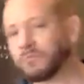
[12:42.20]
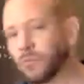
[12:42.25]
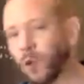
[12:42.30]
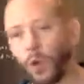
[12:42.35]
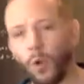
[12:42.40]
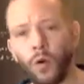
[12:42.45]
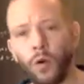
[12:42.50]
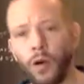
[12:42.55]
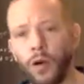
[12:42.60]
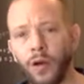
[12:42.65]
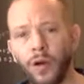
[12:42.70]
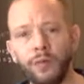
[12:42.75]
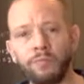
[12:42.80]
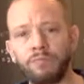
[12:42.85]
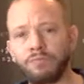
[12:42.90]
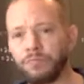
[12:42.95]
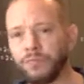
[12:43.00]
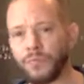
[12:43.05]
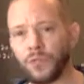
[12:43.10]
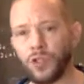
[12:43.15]
or
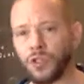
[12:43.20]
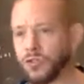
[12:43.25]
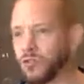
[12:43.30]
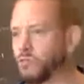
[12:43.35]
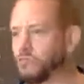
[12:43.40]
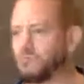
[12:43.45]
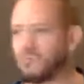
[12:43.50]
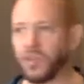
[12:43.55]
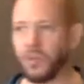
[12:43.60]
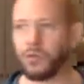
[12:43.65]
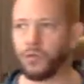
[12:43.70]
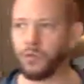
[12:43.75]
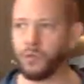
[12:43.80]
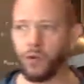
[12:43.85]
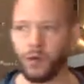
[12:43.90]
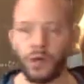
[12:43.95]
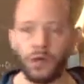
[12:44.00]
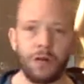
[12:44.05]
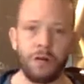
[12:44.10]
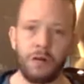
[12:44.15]
just doing
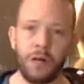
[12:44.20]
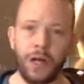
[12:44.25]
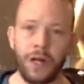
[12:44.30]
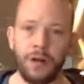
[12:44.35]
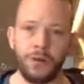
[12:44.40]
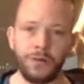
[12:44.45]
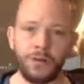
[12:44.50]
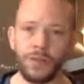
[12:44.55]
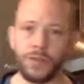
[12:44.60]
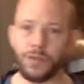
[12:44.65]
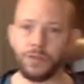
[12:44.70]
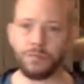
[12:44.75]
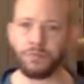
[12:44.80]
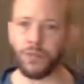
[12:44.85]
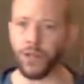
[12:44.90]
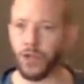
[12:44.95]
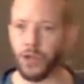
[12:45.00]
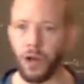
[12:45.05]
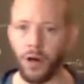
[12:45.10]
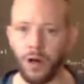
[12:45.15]
work around
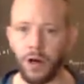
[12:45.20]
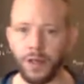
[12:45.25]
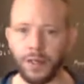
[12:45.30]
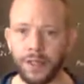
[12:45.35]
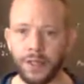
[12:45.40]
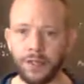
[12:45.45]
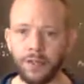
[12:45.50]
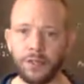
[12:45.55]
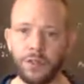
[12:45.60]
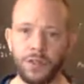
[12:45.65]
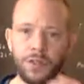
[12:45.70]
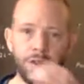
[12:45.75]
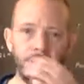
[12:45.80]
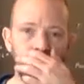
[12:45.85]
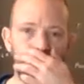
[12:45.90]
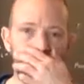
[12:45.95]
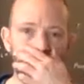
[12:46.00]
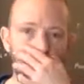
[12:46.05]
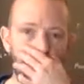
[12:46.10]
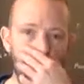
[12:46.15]
the garden,
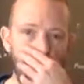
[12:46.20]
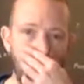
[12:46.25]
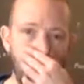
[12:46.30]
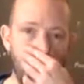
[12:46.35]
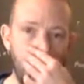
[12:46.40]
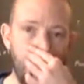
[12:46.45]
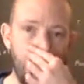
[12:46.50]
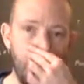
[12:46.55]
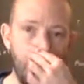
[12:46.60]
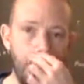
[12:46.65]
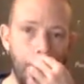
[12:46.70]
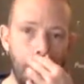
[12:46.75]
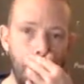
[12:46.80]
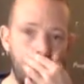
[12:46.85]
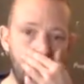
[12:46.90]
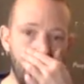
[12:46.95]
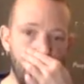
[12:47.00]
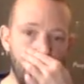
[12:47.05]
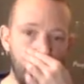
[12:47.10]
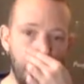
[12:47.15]
doing
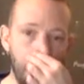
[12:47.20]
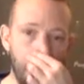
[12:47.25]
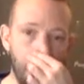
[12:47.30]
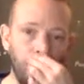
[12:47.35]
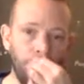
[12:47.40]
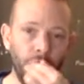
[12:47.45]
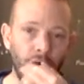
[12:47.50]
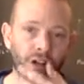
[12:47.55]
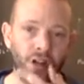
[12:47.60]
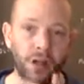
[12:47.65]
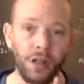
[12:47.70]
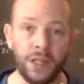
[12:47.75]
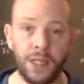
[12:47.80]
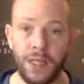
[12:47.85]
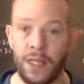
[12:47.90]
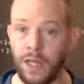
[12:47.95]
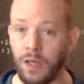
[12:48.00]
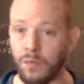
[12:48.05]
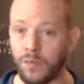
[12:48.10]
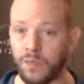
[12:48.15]
work on
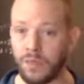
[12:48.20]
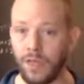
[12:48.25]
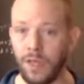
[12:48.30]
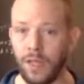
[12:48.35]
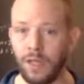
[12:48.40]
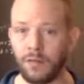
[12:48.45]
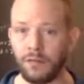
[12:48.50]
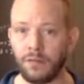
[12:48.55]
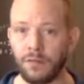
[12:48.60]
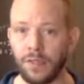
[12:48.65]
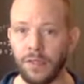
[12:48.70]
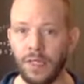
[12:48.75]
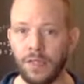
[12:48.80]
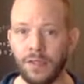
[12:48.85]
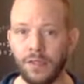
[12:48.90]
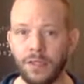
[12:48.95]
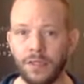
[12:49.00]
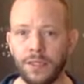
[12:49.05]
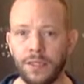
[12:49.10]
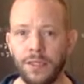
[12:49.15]
a campsite,
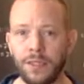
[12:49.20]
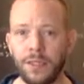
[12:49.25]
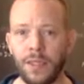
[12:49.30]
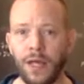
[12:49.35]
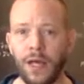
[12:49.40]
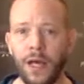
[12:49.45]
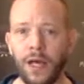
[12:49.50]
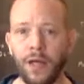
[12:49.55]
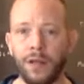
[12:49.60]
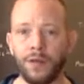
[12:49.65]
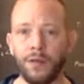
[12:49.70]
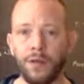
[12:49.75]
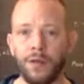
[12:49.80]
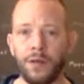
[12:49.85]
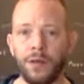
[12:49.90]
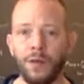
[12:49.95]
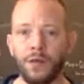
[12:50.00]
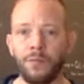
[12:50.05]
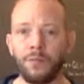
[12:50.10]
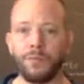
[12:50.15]
anything like that.
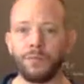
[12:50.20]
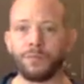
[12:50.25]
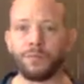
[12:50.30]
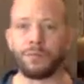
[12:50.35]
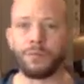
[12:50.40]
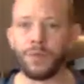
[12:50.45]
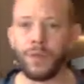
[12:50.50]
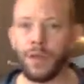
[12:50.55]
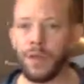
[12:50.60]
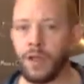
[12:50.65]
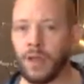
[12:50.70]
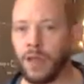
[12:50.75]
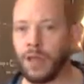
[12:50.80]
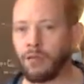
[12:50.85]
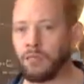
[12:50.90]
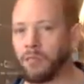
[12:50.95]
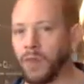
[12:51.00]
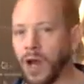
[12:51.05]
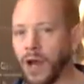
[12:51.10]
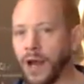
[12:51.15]

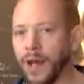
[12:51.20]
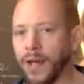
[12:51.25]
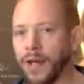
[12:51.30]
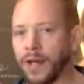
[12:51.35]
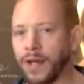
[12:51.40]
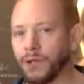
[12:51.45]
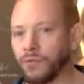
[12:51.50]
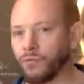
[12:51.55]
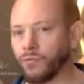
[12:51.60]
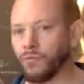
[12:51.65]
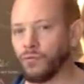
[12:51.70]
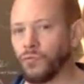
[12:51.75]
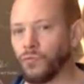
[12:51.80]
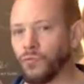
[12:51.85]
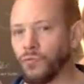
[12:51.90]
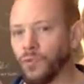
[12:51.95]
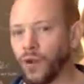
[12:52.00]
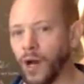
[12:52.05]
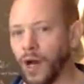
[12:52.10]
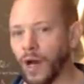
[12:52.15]

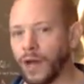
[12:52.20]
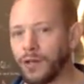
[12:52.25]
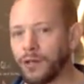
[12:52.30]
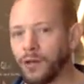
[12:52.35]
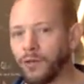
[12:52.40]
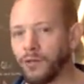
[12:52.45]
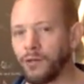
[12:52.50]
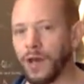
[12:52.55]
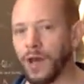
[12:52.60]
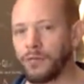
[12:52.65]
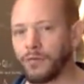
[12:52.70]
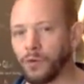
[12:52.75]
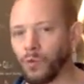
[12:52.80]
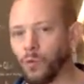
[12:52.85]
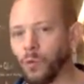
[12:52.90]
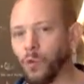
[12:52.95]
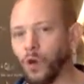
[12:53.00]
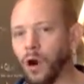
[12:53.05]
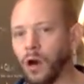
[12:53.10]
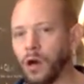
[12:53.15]
I don't ever
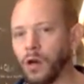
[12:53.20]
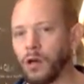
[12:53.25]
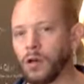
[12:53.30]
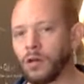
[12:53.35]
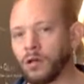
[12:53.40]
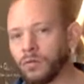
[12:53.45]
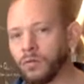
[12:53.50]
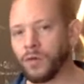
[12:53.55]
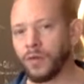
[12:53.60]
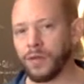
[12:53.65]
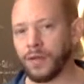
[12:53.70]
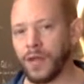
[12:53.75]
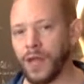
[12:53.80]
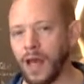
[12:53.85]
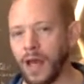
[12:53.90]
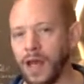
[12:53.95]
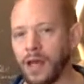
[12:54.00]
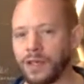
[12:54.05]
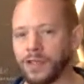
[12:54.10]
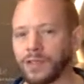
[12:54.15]
walk with an
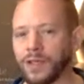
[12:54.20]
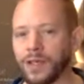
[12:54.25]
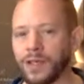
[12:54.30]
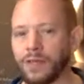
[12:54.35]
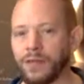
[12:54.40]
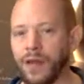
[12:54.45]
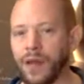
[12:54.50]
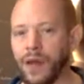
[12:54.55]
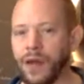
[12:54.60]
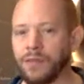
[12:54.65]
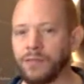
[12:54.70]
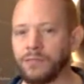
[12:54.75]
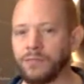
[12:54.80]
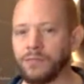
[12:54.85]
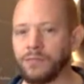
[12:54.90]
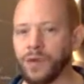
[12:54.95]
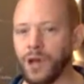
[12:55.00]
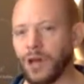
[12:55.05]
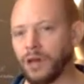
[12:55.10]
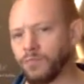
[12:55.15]
axe like that.
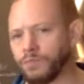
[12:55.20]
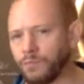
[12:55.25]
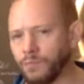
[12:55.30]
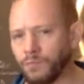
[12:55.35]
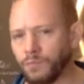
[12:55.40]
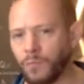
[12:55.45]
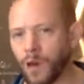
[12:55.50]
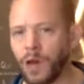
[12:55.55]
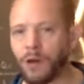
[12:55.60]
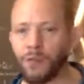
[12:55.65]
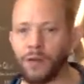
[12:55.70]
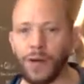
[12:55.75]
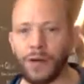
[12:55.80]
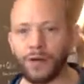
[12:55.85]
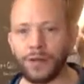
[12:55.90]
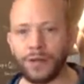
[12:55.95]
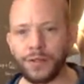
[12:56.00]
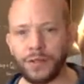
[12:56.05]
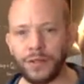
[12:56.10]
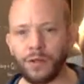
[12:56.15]
I
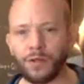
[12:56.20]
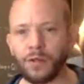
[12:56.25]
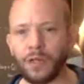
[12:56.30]
rarely do.